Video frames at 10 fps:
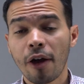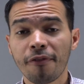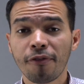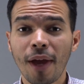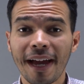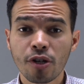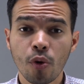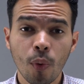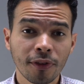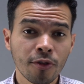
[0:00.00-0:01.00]
Now, if you actually
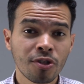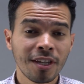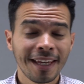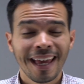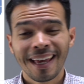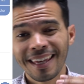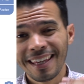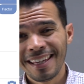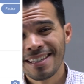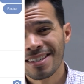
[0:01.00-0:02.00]
want to see
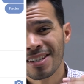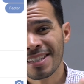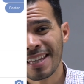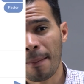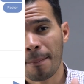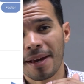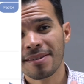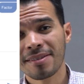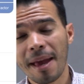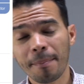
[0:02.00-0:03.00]
each step by
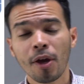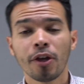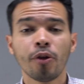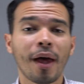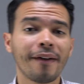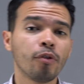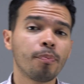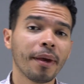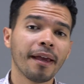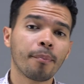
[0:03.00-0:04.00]
step, you have to
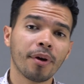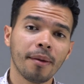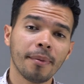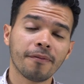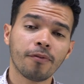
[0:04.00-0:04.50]
pay a premium